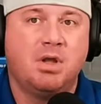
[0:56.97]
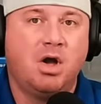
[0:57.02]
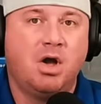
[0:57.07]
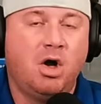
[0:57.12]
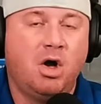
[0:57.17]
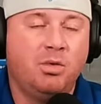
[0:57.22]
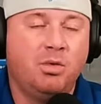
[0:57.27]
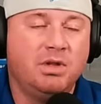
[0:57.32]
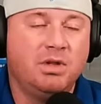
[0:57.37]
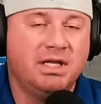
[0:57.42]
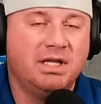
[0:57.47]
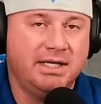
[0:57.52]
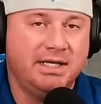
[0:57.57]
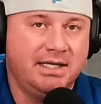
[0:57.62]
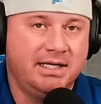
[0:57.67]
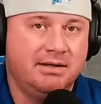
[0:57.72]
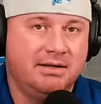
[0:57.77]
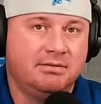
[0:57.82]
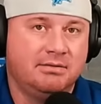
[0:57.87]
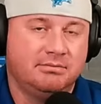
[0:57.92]

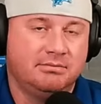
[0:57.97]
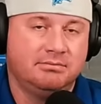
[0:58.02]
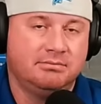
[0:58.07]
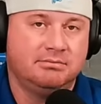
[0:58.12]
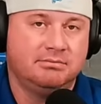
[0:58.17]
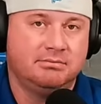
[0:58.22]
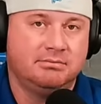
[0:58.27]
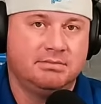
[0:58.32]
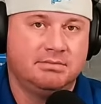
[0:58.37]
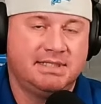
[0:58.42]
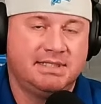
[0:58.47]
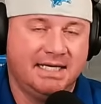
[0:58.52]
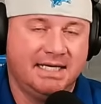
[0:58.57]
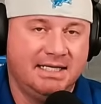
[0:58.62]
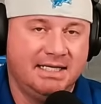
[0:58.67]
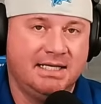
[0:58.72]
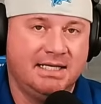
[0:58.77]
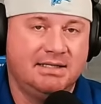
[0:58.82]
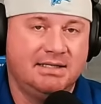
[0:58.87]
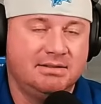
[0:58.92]
Only
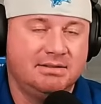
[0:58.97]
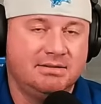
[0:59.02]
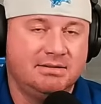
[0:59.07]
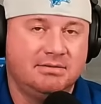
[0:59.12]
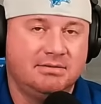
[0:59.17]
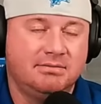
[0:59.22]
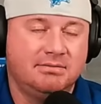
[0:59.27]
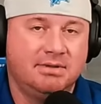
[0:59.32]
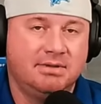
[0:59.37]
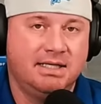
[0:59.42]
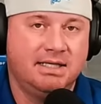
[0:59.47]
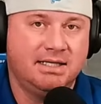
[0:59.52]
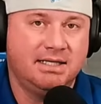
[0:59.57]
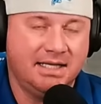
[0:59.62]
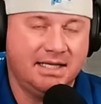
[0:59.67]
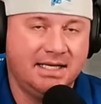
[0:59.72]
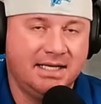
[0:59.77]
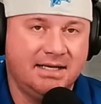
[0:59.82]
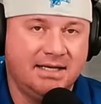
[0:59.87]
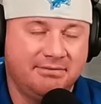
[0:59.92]
tight end in
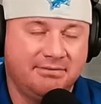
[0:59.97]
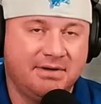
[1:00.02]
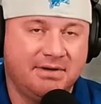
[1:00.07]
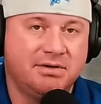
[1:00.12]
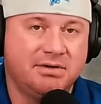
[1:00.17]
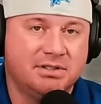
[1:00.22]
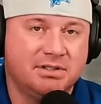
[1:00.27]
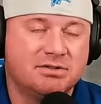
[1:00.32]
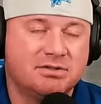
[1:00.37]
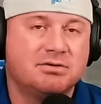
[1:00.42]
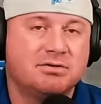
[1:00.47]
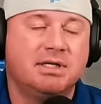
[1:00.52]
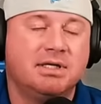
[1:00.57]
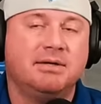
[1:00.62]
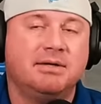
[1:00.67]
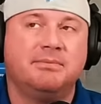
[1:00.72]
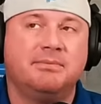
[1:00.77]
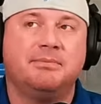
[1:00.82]
N F L history.